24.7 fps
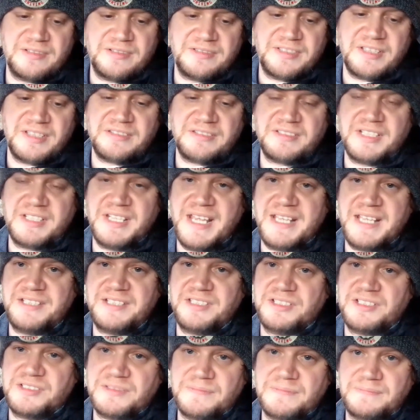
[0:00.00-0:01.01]
is
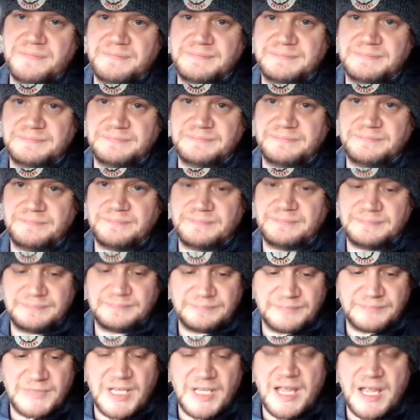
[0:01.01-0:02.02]
disconnected,
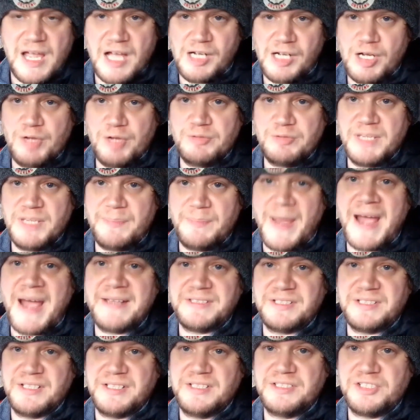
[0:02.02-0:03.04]
allowing the
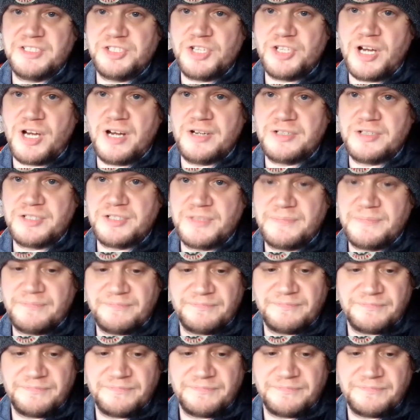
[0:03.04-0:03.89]
battery to charge.